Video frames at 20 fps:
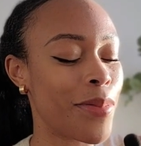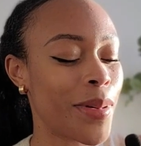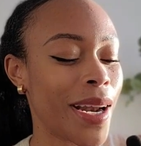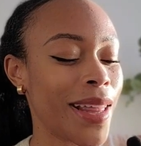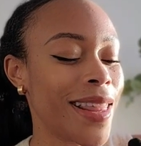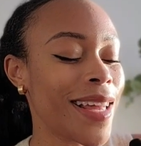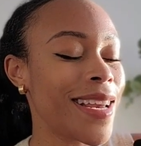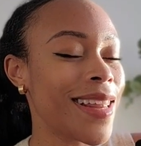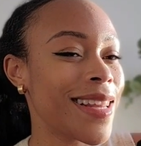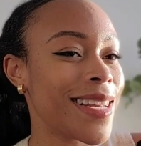But
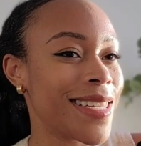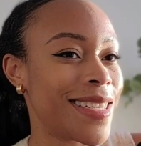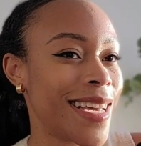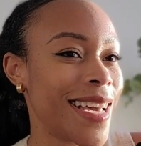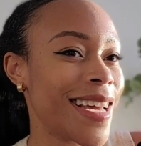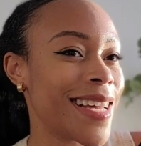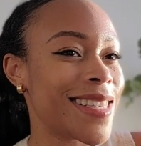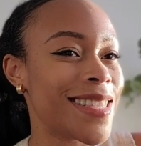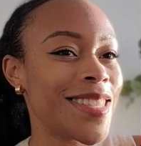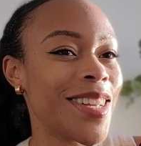at the end of the
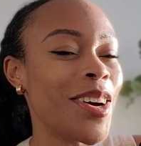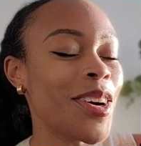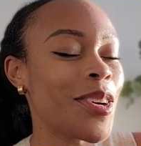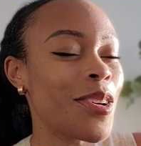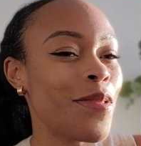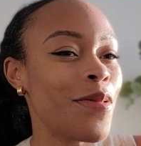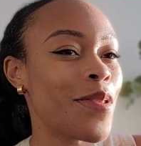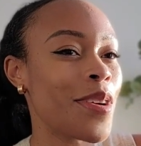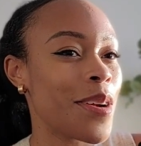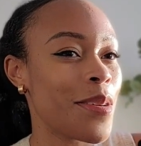day, it's not
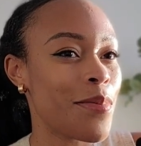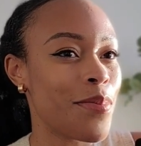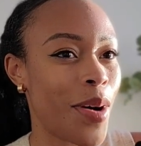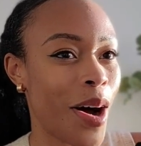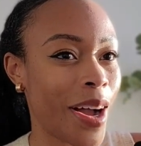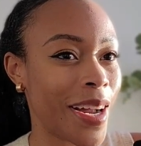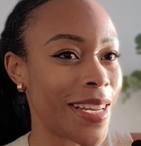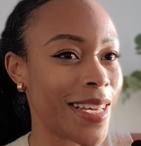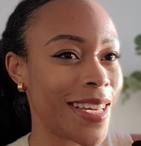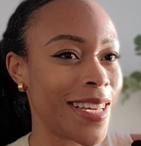good for your
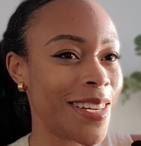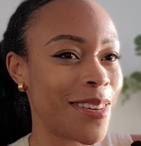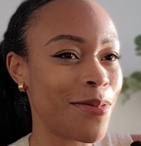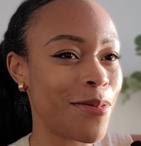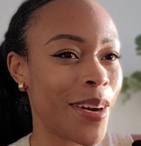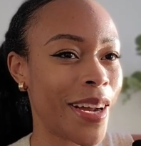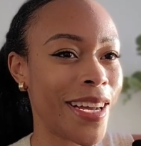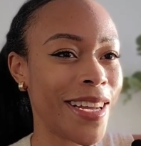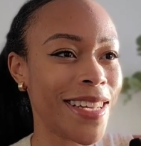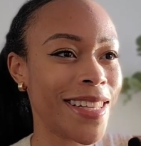body,
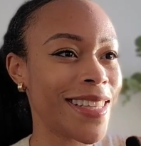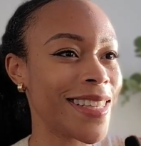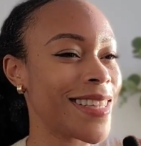right?